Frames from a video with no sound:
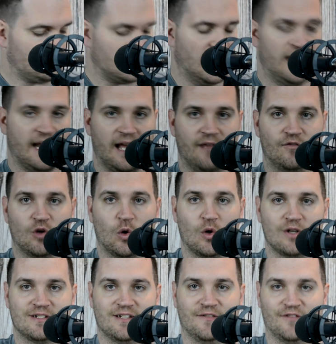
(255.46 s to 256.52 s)
And I, of
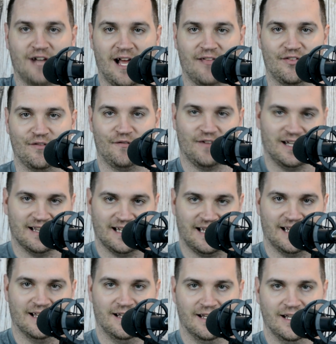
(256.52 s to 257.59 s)
course, have got the
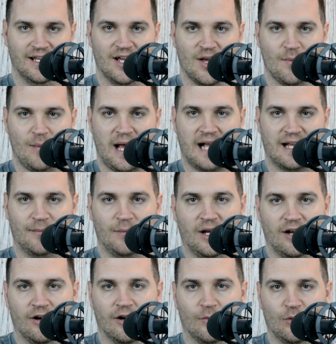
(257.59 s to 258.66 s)
feeling back in
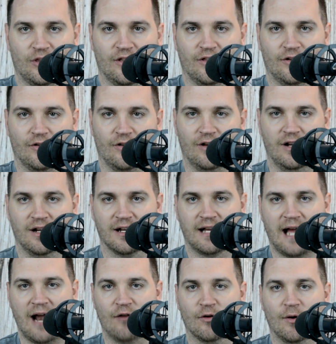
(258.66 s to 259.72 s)
my arm with a little
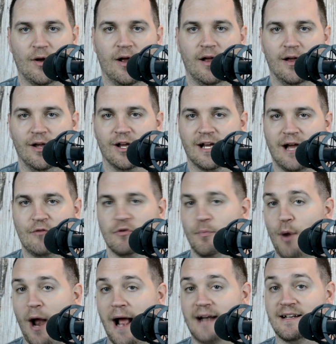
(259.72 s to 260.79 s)
chiro
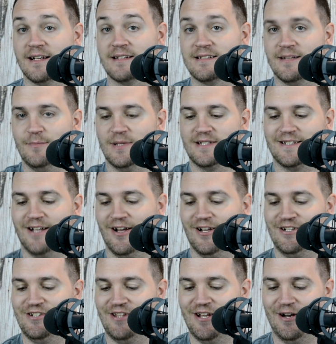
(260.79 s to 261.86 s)
chiropractics and
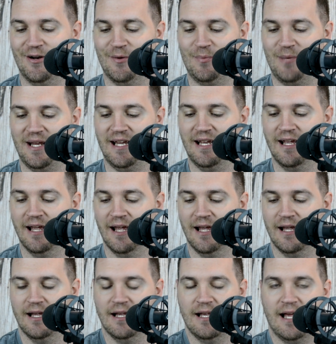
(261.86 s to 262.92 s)
massage therapy.
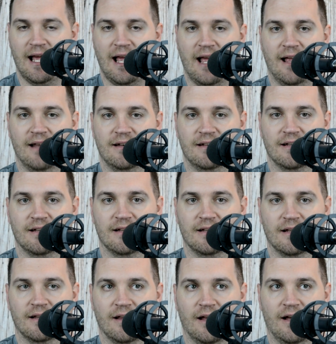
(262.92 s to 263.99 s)
And
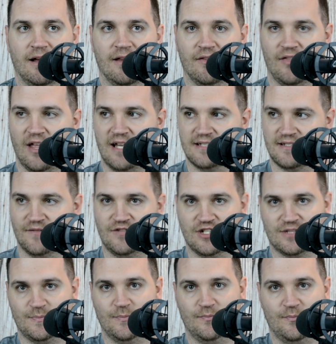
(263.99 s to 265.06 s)
uh, things have
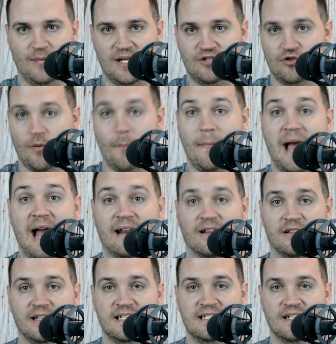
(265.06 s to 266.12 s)
just been
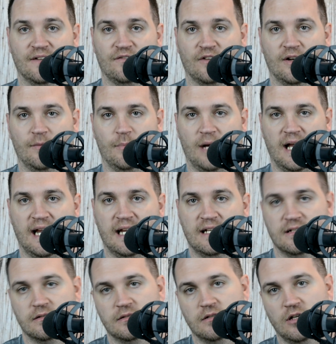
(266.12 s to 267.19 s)
dramatically different by
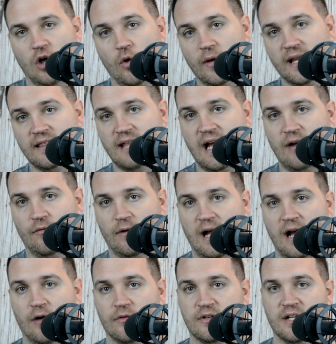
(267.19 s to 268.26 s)
going that
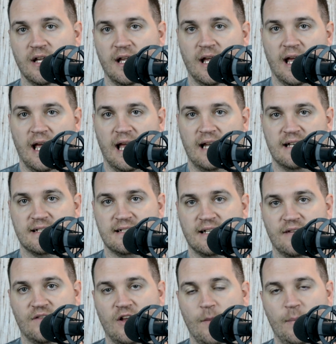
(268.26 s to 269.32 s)
route. And instead
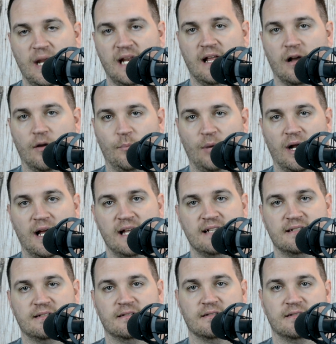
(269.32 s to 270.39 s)
of competing on
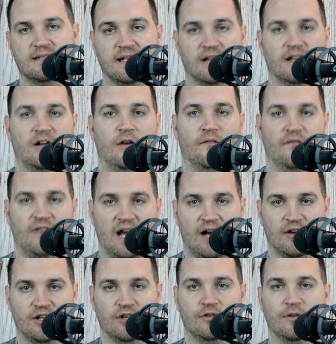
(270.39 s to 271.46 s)
price, selling on
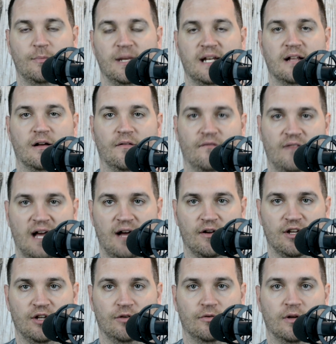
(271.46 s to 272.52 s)
value, competing on
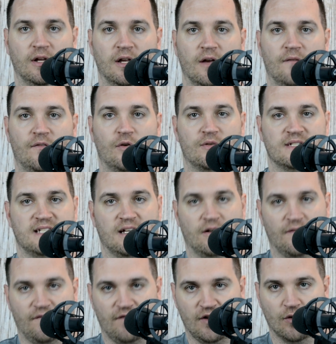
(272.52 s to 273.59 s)
value, focusing
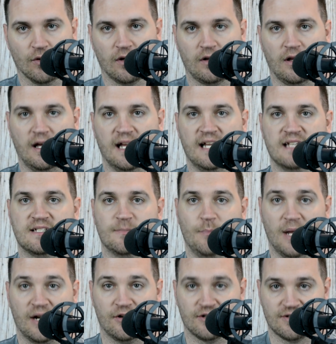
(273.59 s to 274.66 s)
on fewer clients,
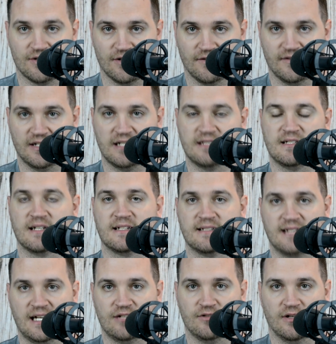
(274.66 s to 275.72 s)
better service, et
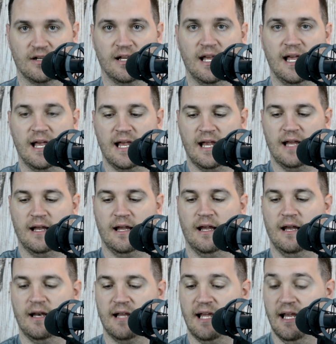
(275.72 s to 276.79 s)
cetera. And,
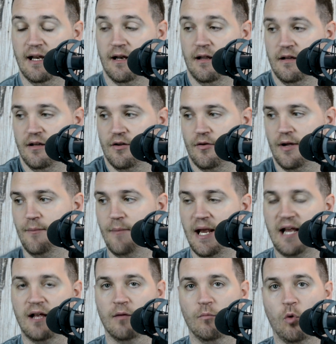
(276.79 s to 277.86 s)
and again, you know, I
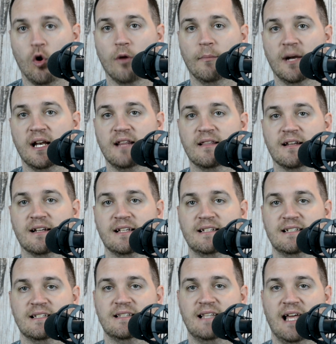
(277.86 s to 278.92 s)
make more money than I
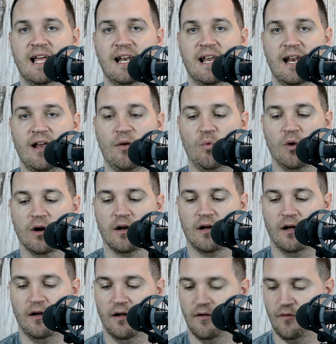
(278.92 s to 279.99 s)
did then, and I work
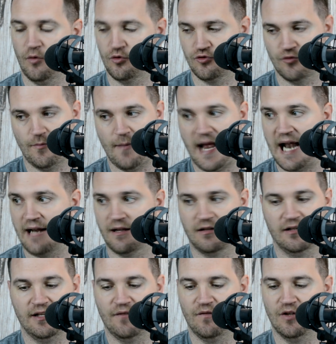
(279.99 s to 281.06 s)
uh,
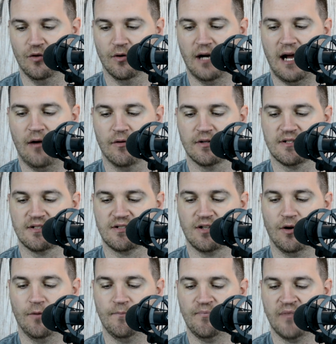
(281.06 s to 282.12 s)
dramatically fewer hours.
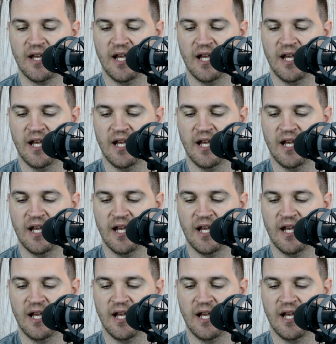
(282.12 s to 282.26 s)
So